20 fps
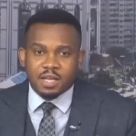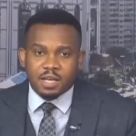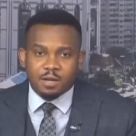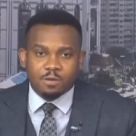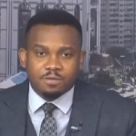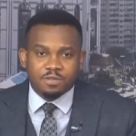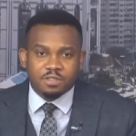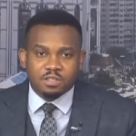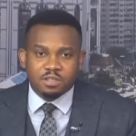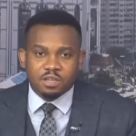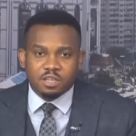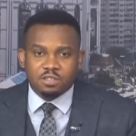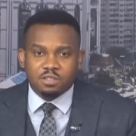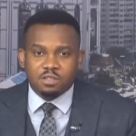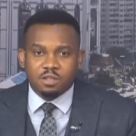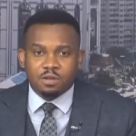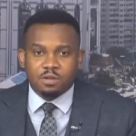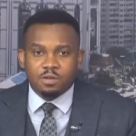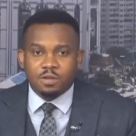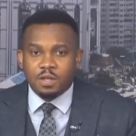and head of
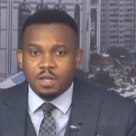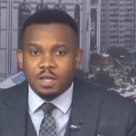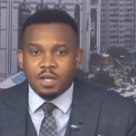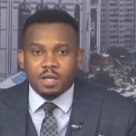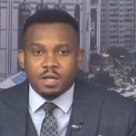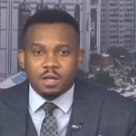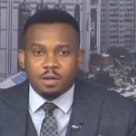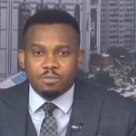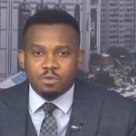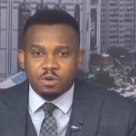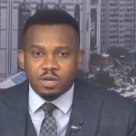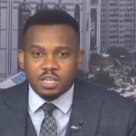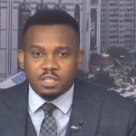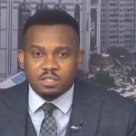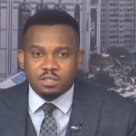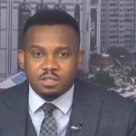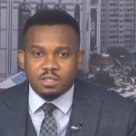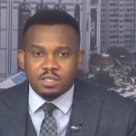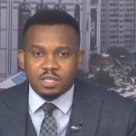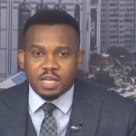international um,
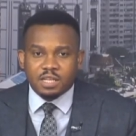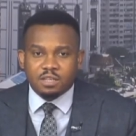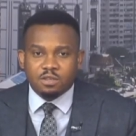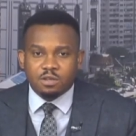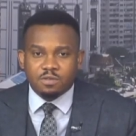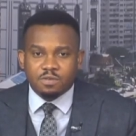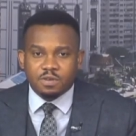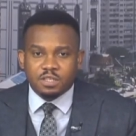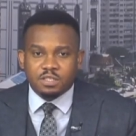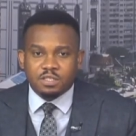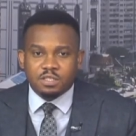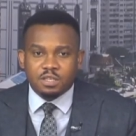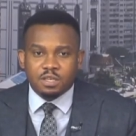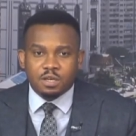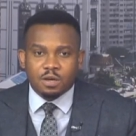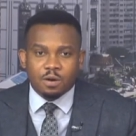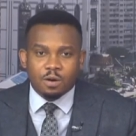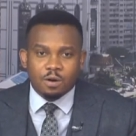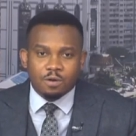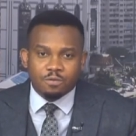relations at the
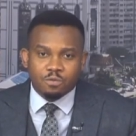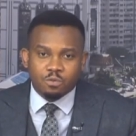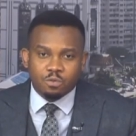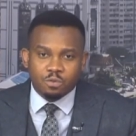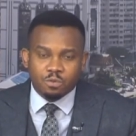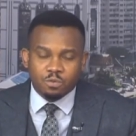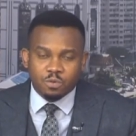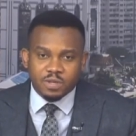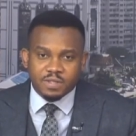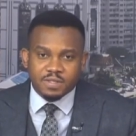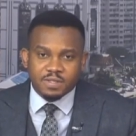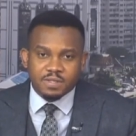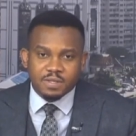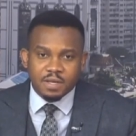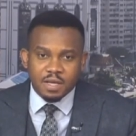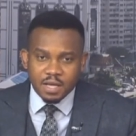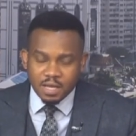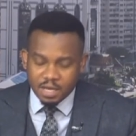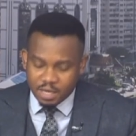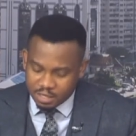University of
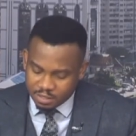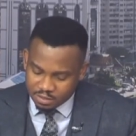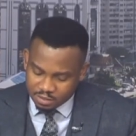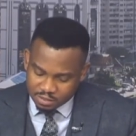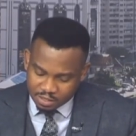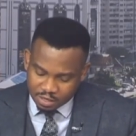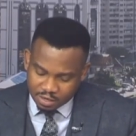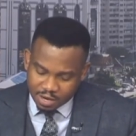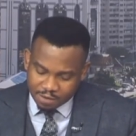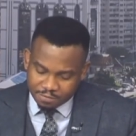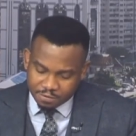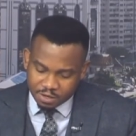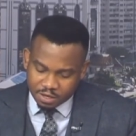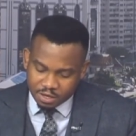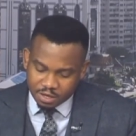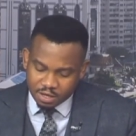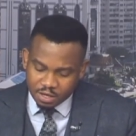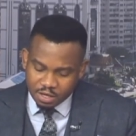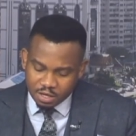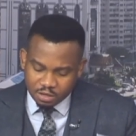Wits in South
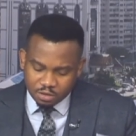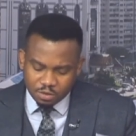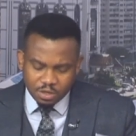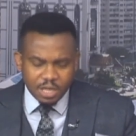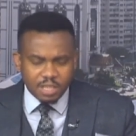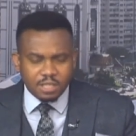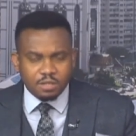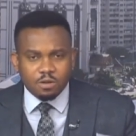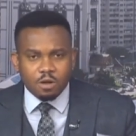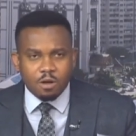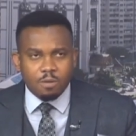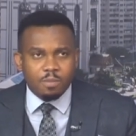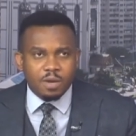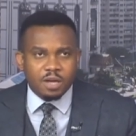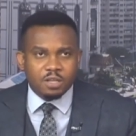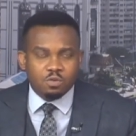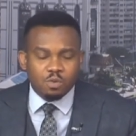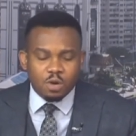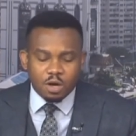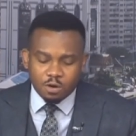Africa. So let's
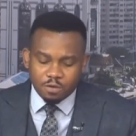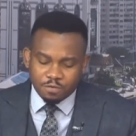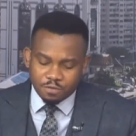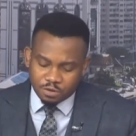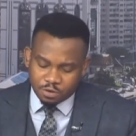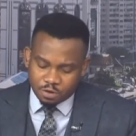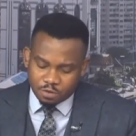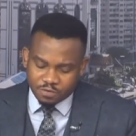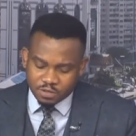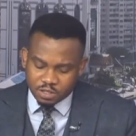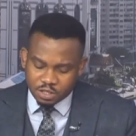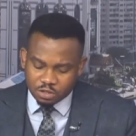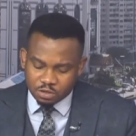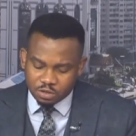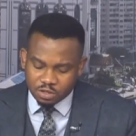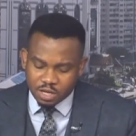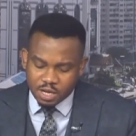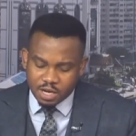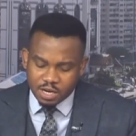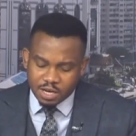come back to our
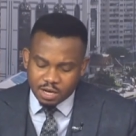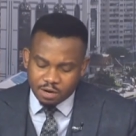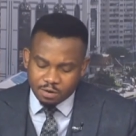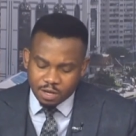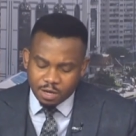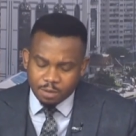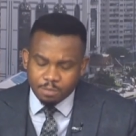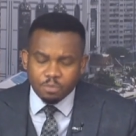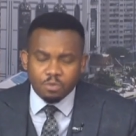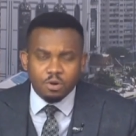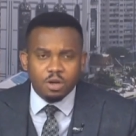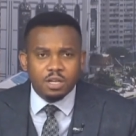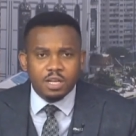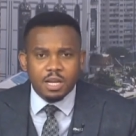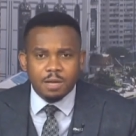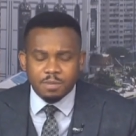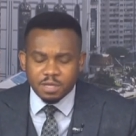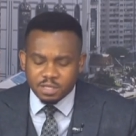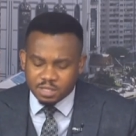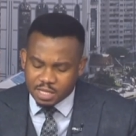conversation earlier. Um,
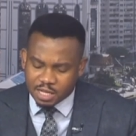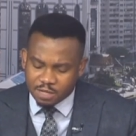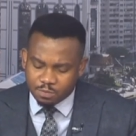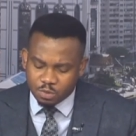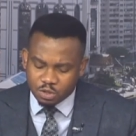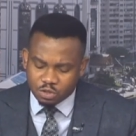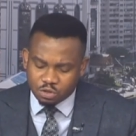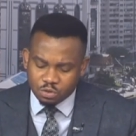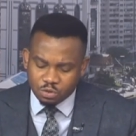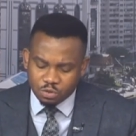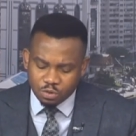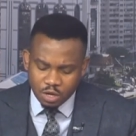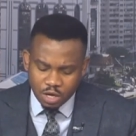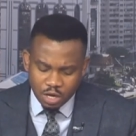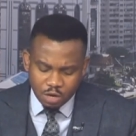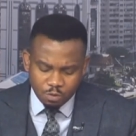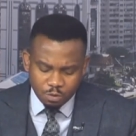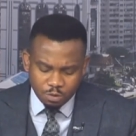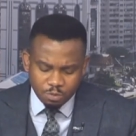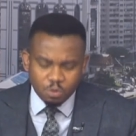Rod, let me start with you.
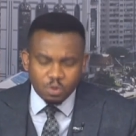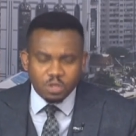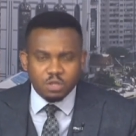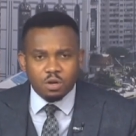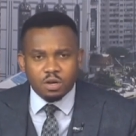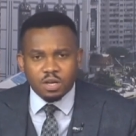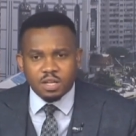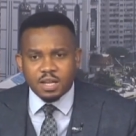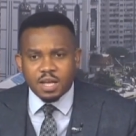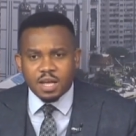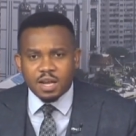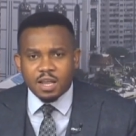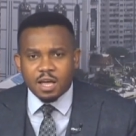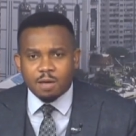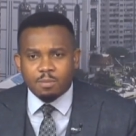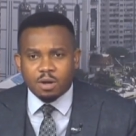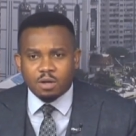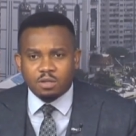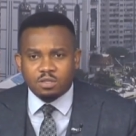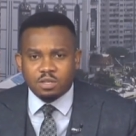We, we were talking
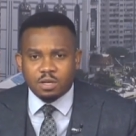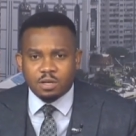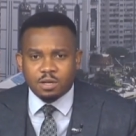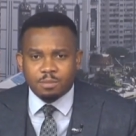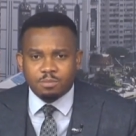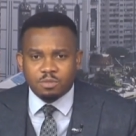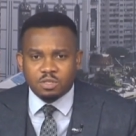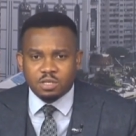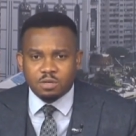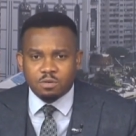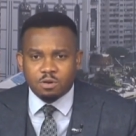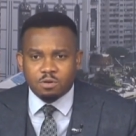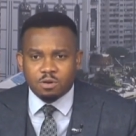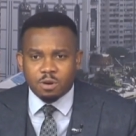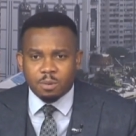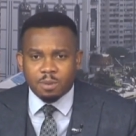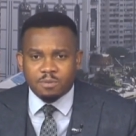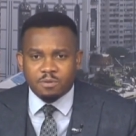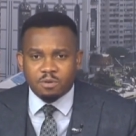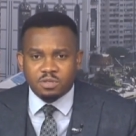earlier about um,
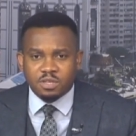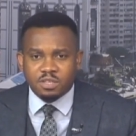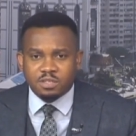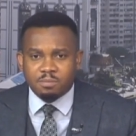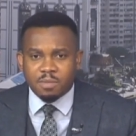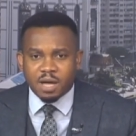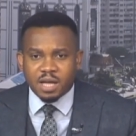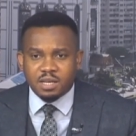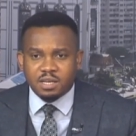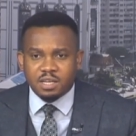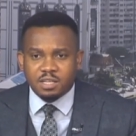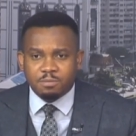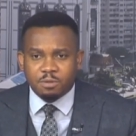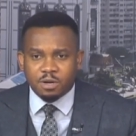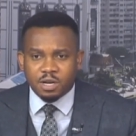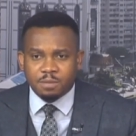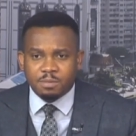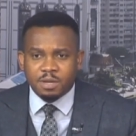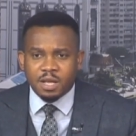Cyril Ramaphosa's mandate, but